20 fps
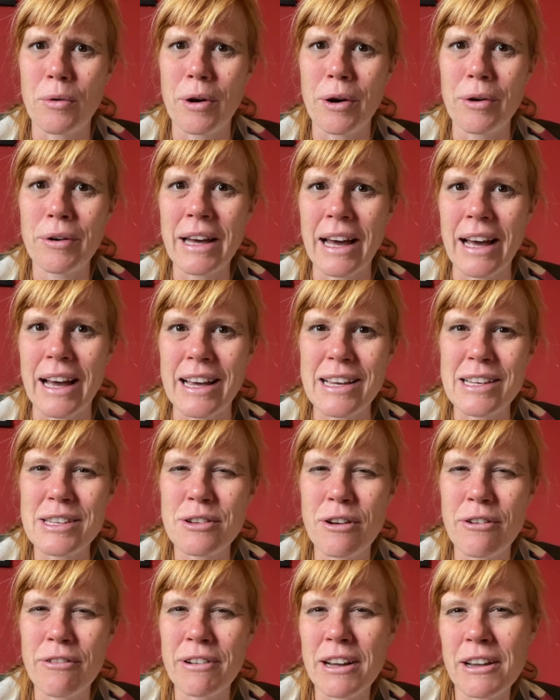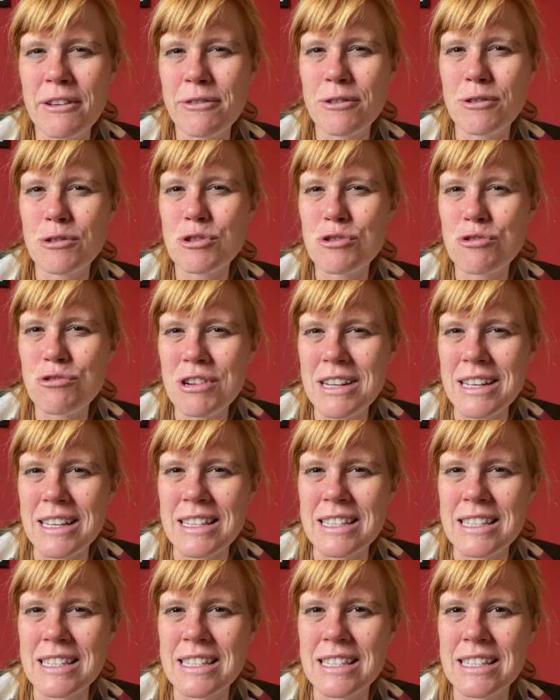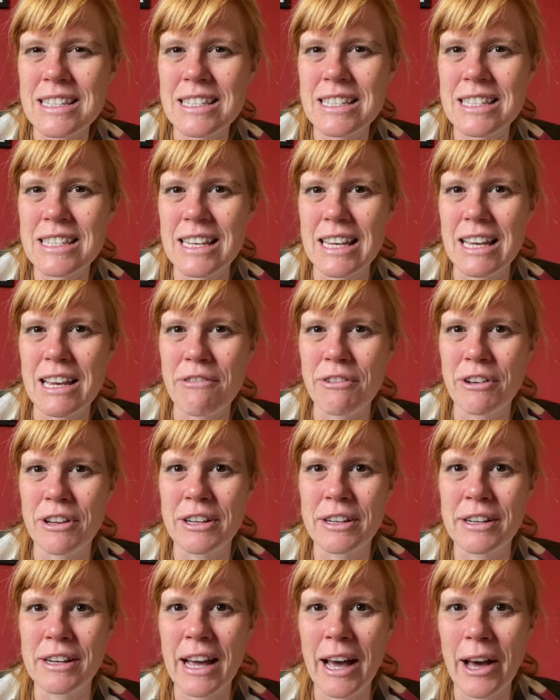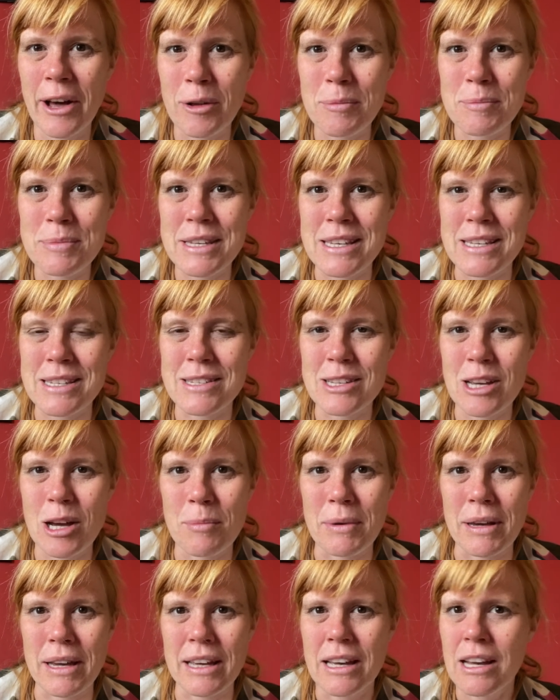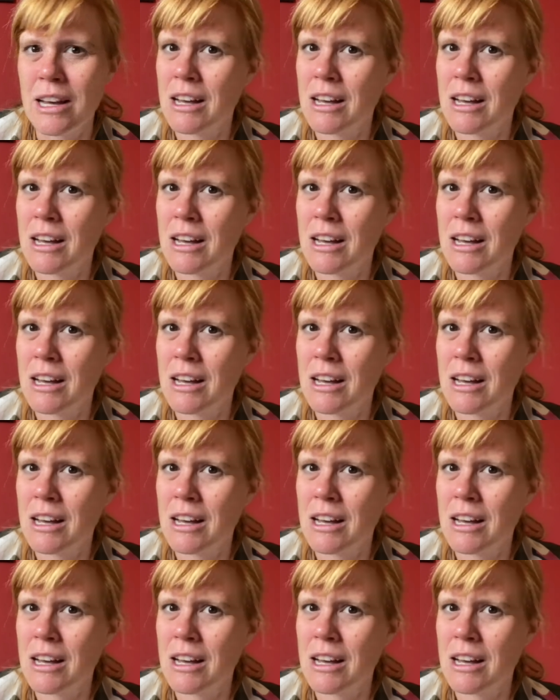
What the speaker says: okay, so Fleetful Treats even helps his tummy.